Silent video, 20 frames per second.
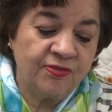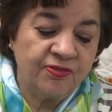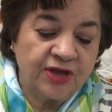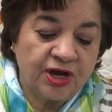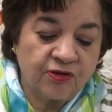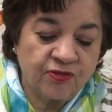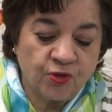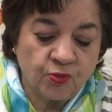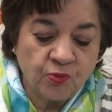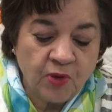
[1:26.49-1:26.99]

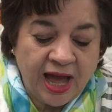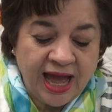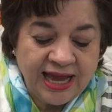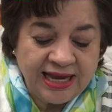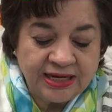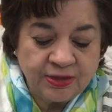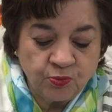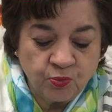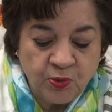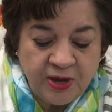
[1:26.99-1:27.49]
They're the right
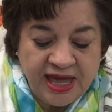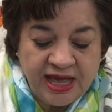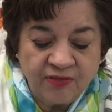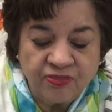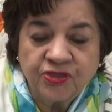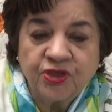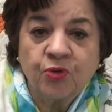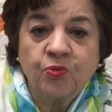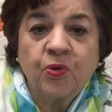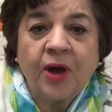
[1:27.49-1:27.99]

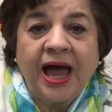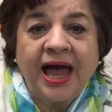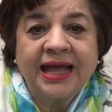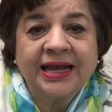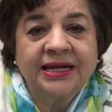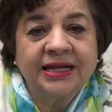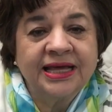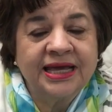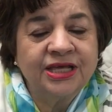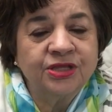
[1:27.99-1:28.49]
width, the
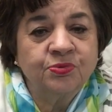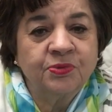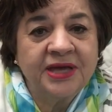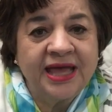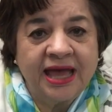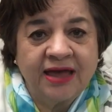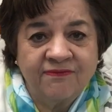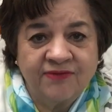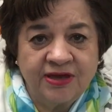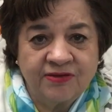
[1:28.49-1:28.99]
right length. We
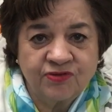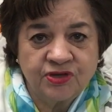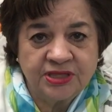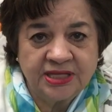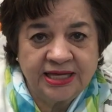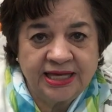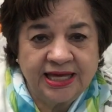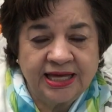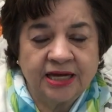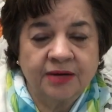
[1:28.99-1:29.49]
have
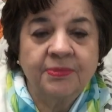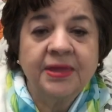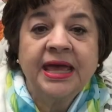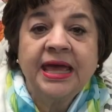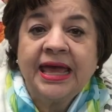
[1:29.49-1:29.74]
everything in them.